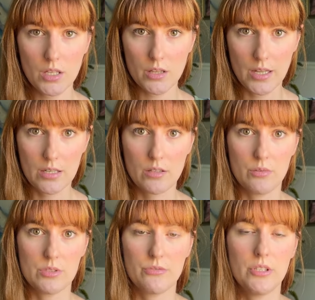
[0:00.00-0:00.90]
then there
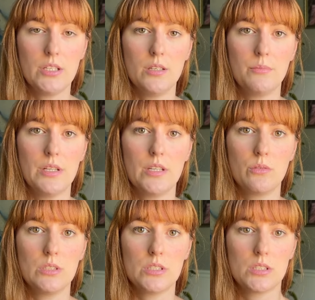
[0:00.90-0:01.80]
was freedom then there
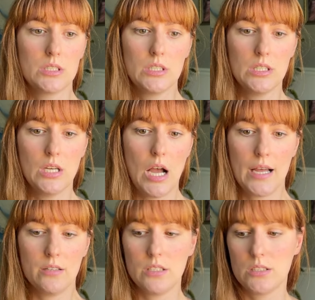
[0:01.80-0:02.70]
was i
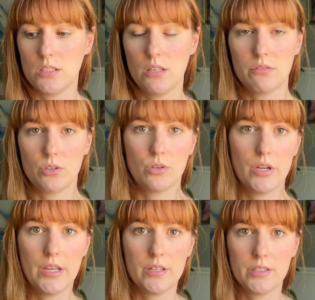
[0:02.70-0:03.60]
don't need to love her or
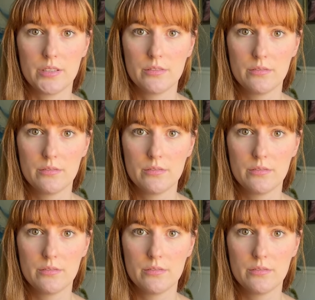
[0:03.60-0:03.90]
hate her